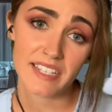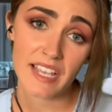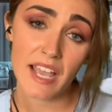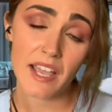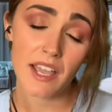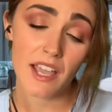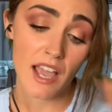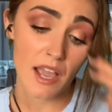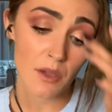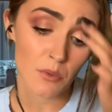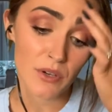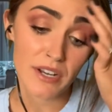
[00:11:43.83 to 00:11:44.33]

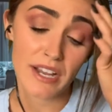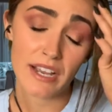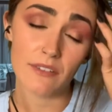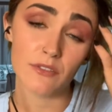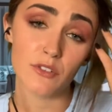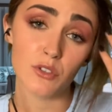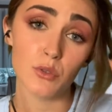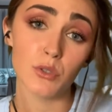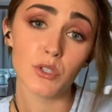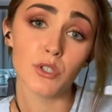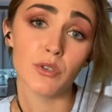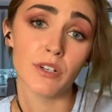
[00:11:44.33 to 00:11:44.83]
I would have
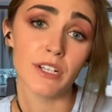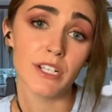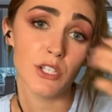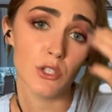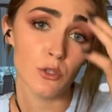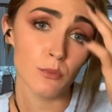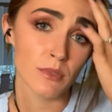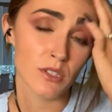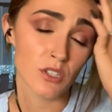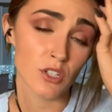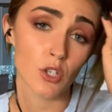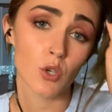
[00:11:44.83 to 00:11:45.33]
to agree.
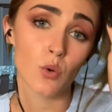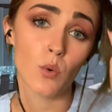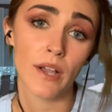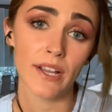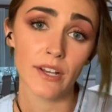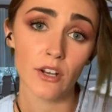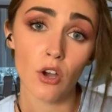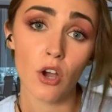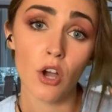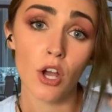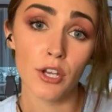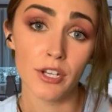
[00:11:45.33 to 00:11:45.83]
Humans are quite
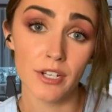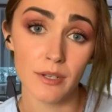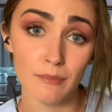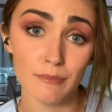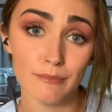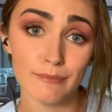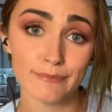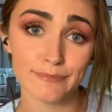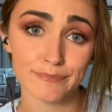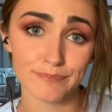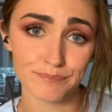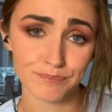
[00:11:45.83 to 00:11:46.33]
odd.
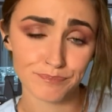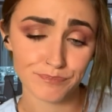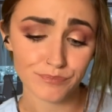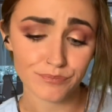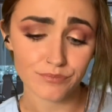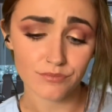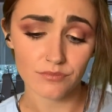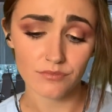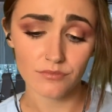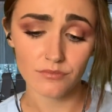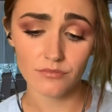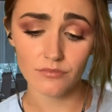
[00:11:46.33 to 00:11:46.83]

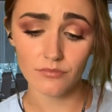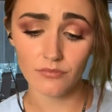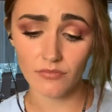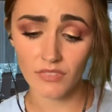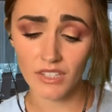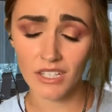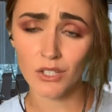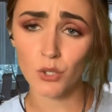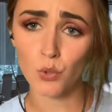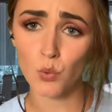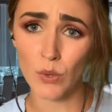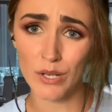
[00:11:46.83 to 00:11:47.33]

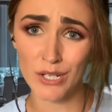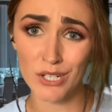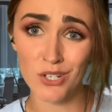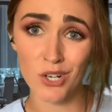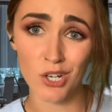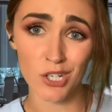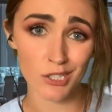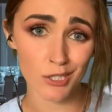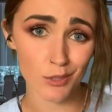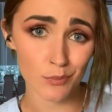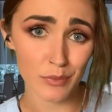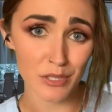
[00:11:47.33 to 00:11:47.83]
Quite an
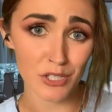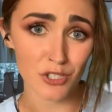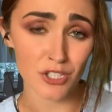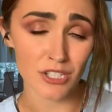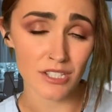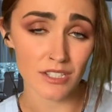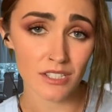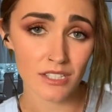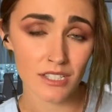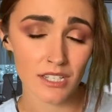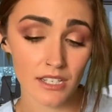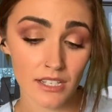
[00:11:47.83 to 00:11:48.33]
odd
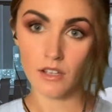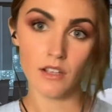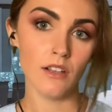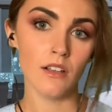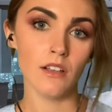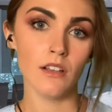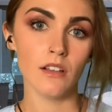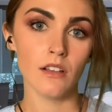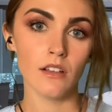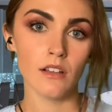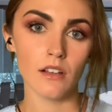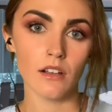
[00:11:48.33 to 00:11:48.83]
species.
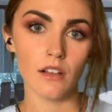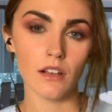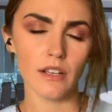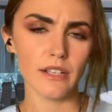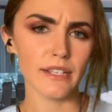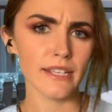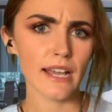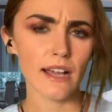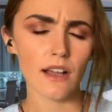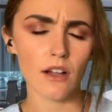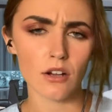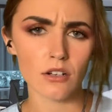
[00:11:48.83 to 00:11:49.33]

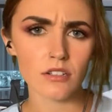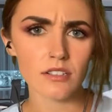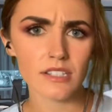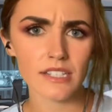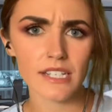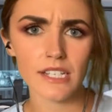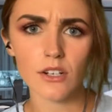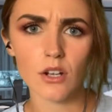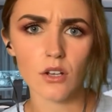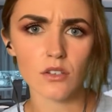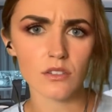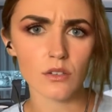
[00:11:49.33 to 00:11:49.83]
Yeah, our
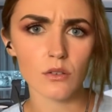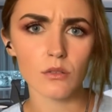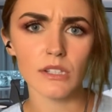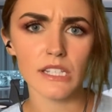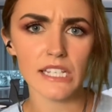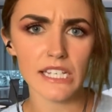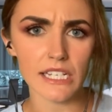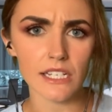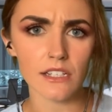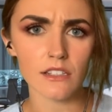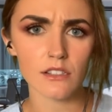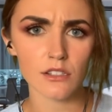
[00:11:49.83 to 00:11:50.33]
skin also
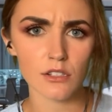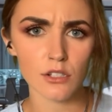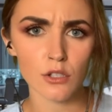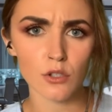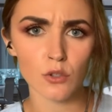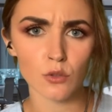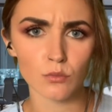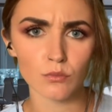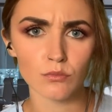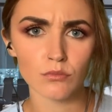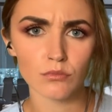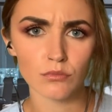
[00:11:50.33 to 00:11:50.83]
leaks too.